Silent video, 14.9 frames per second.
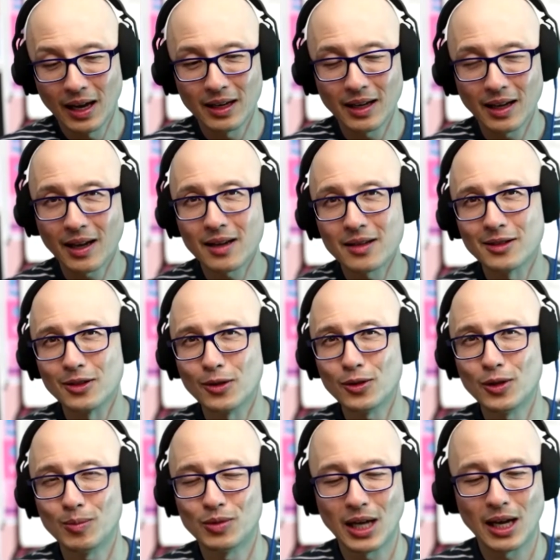and he has a
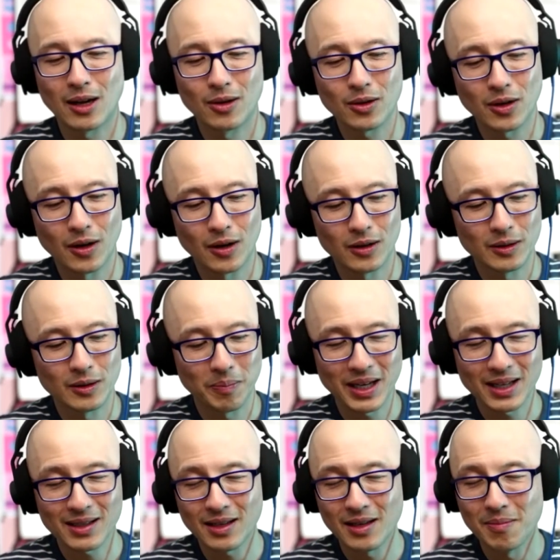YouTube channel called
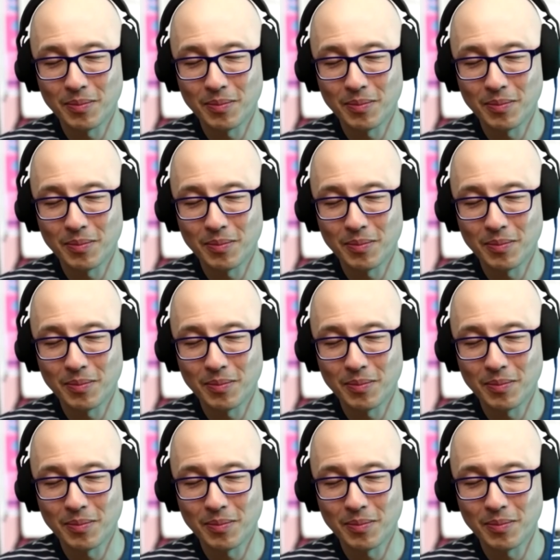Pix